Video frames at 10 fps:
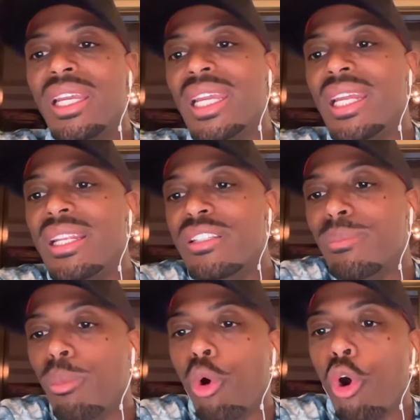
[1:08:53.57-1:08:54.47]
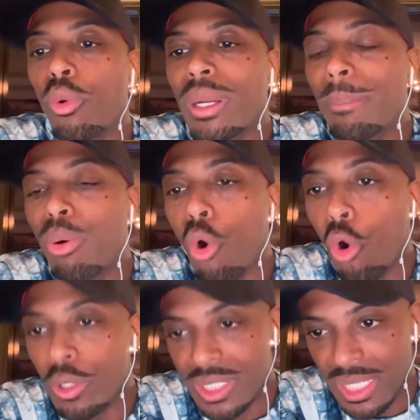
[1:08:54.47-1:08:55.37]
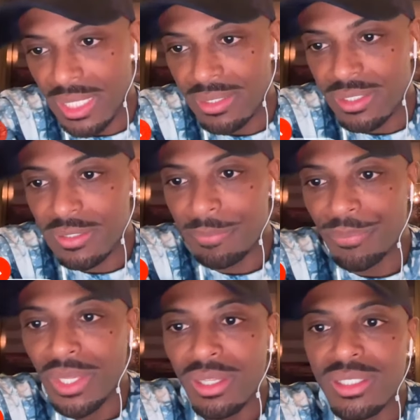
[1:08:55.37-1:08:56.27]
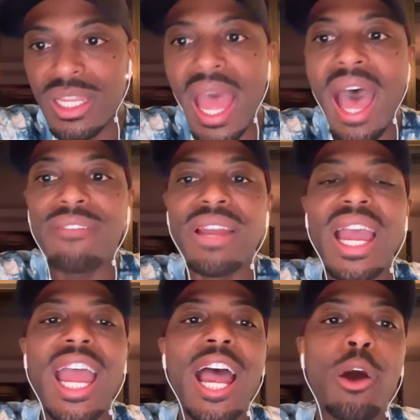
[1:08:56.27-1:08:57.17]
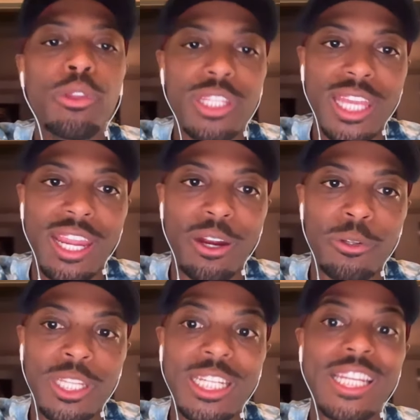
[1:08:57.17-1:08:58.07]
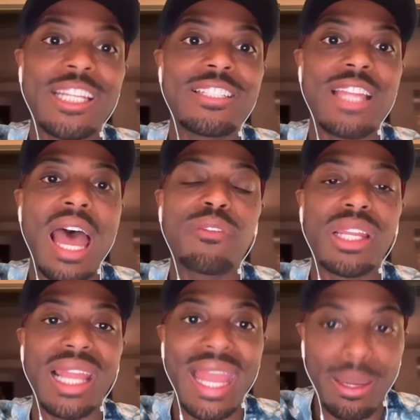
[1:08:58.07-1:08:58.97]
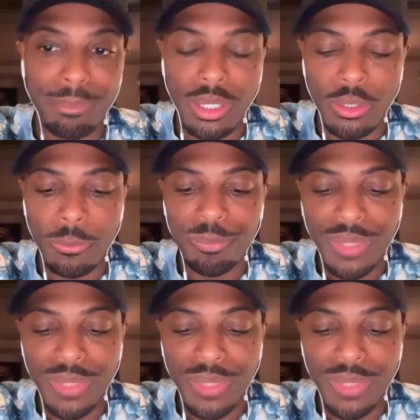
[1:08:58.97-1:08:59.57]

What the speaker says: it is more important to have health care than it is to have a Lambo.